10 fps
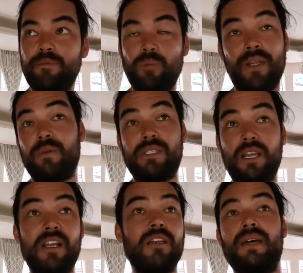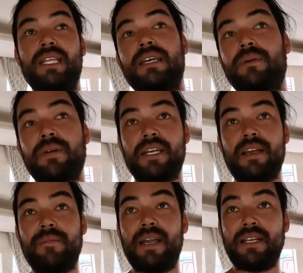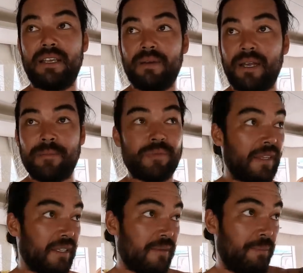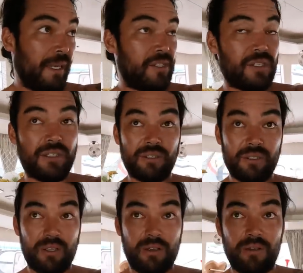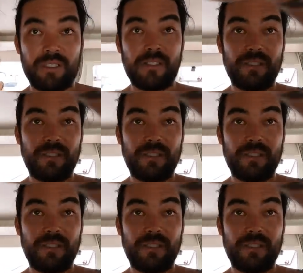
well, that was the only way that they were going to come out anyway. And this beach along this